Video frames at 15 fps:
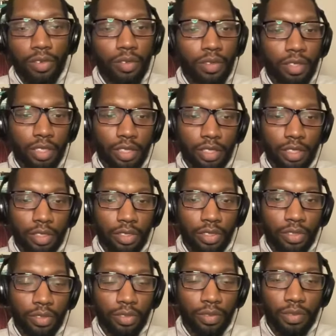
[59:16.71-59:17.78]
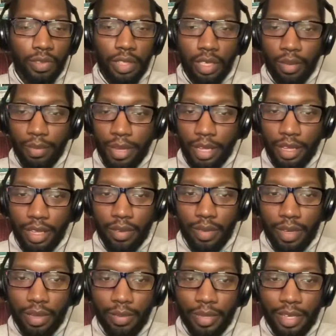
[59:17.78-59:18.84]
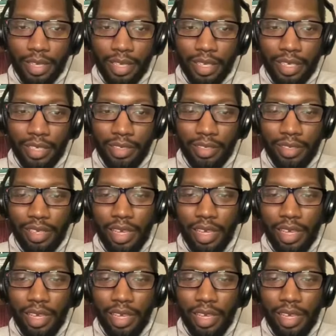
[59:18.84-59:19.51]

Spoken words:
listened to the About That Wallet podcast.